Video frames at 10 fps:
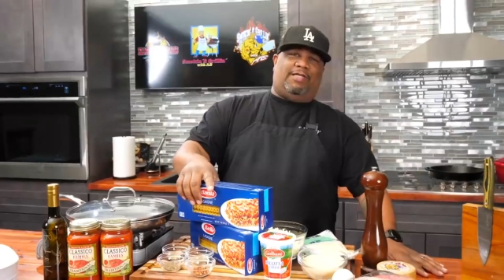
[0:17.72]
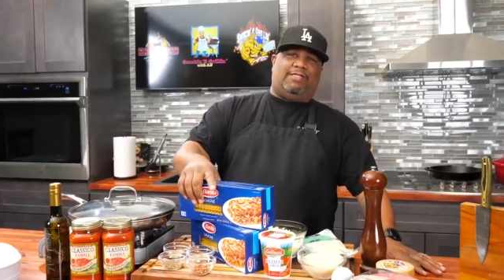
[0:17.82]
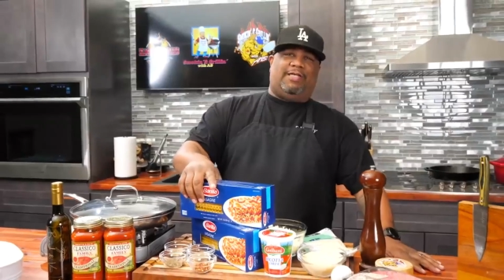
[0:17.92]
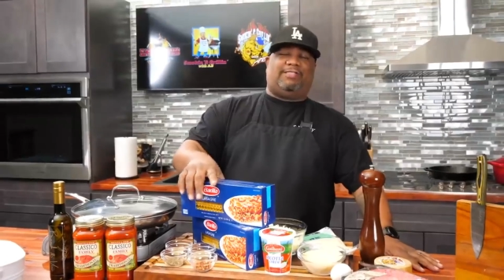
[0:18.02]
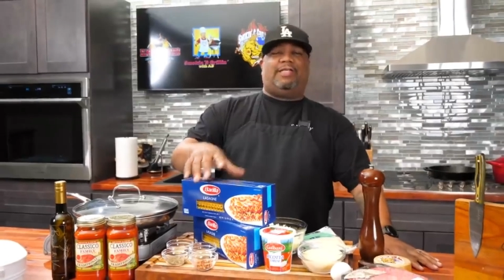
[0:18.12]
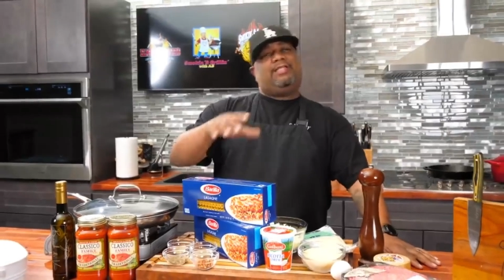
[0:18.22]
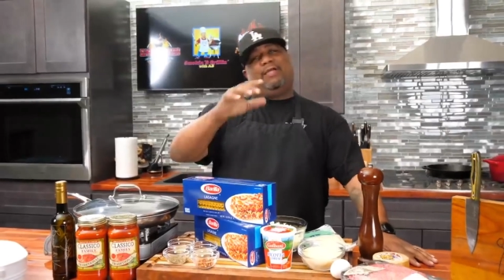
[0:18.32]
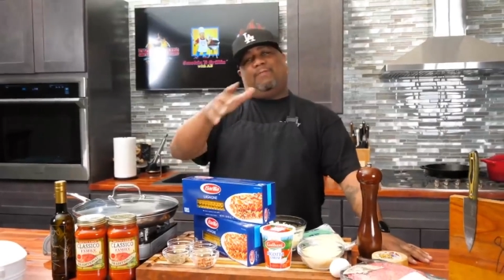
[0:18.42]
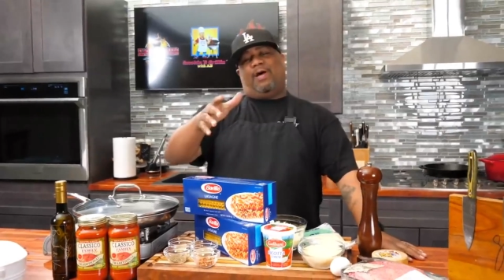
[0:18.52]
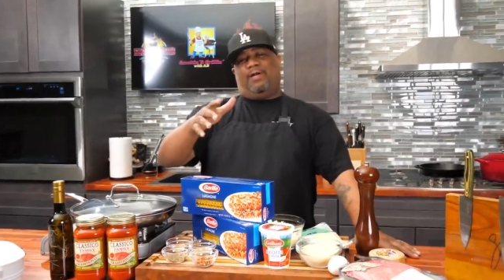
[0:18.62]
this. Let's just
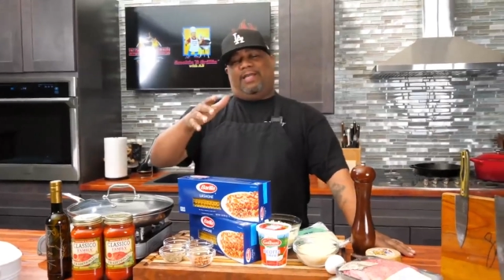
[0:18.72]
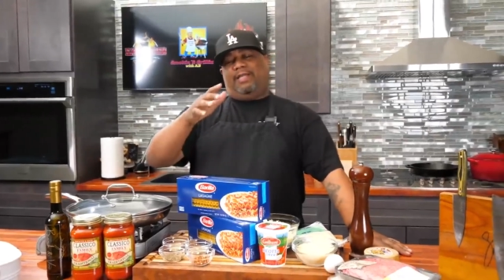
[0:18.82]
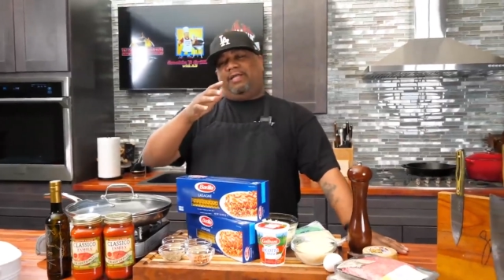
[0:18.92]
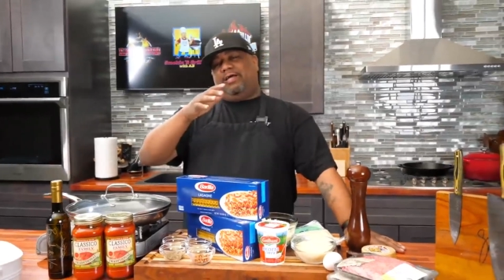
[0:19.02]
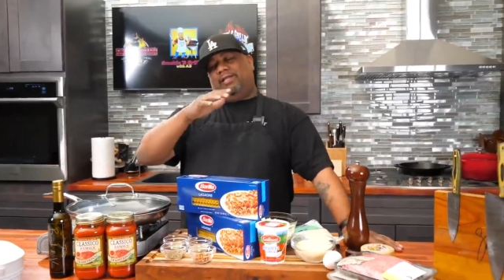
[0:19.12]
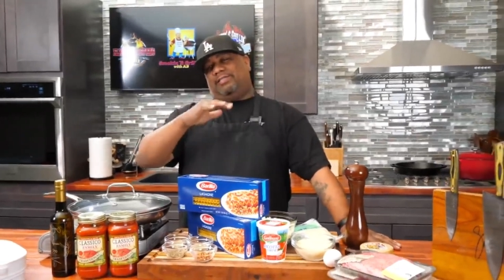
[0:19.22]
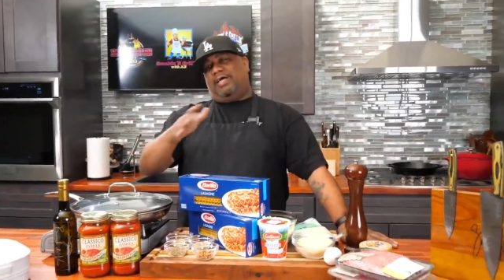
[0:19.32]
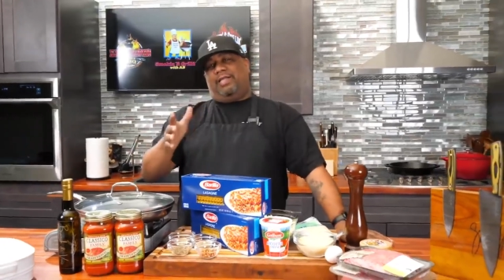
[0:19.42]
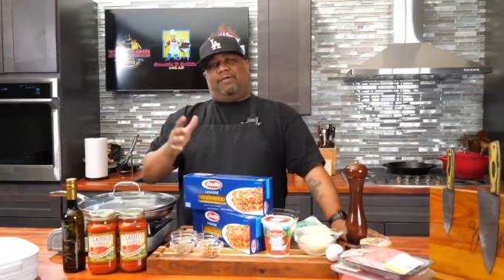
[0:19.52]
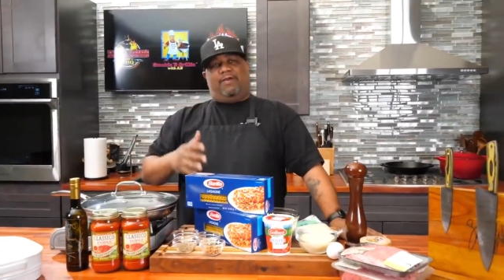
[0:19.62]
think about
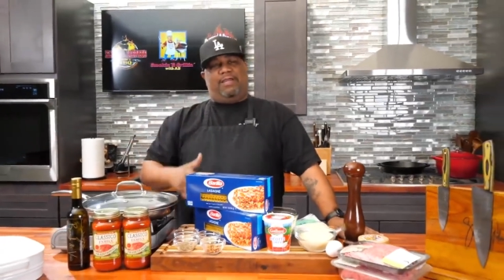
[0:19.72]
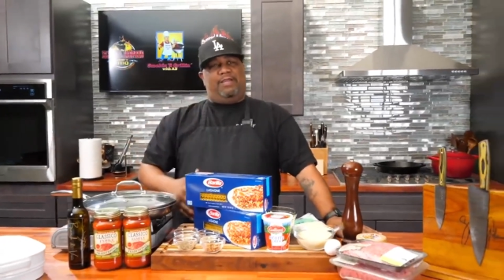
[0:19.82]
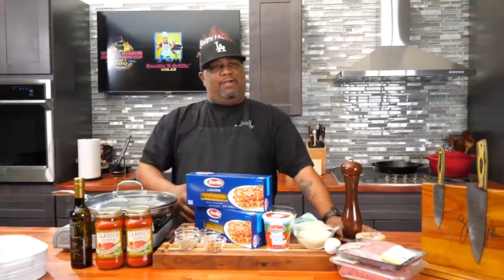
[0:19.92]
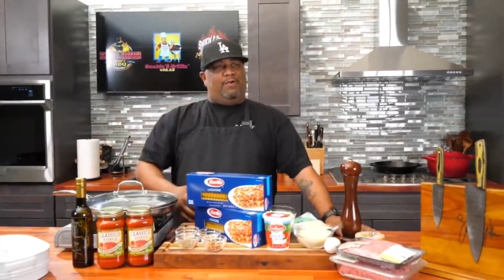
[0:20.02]
lasagna, right?